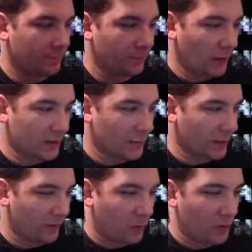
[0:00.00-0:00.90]
Wow, this is
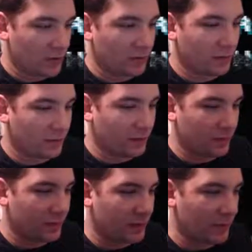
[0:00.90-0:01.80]
weird. Of course, uh, you
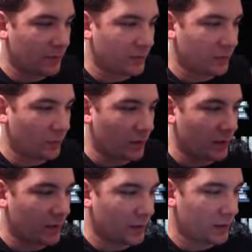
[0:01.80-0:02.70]
know, what?
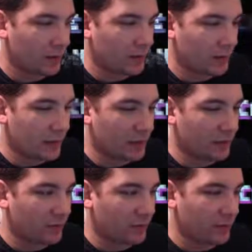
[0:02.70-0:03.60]
In case
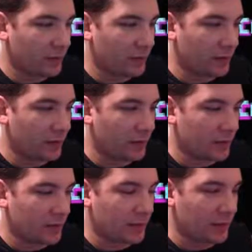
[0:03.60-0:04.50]
you run uh,
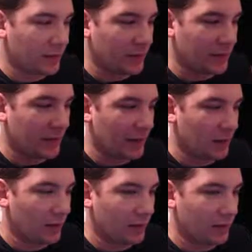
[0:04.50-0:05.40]
this uh, this
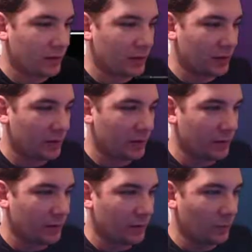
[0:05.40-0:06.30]
dialogue,
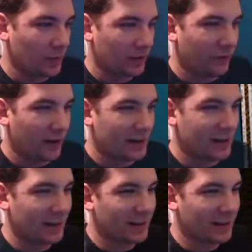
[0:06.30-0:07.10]
what the fuck?